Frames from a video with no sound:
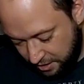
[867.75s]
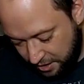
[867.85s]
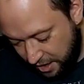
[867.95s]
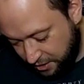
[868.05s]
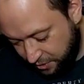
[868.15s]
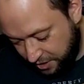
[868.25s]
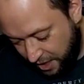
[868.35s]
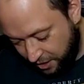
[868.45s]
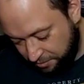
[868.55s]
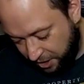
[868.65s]
This one's
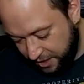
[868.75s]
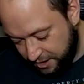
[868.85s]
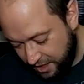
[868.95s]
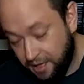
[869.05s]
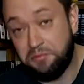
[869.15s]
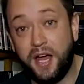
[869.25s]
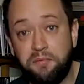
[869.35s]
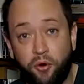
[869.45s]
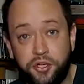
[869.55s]
held in place again by more